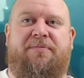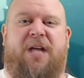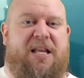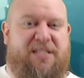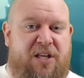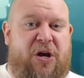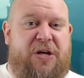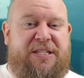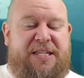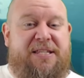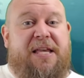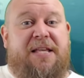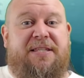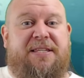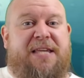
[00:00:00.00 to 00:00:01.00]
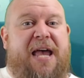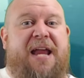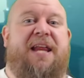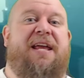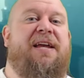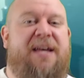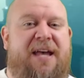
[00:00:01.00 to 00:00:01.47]
As long as it's
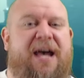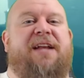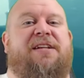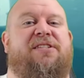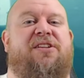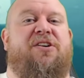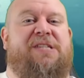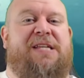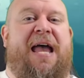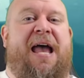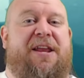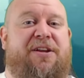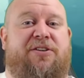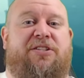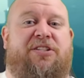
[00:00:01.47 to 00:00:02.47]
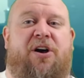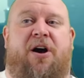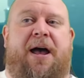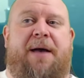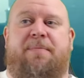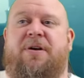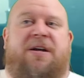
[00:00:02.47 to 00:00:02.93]
entertaining, and as long as I had a good
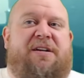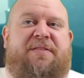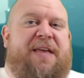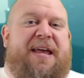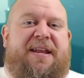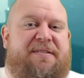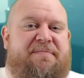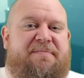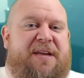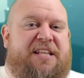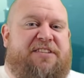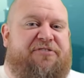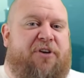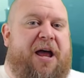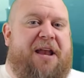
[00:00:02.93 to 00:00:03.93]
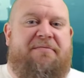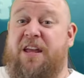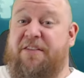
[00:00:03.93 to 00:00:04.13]
time, then it's fine.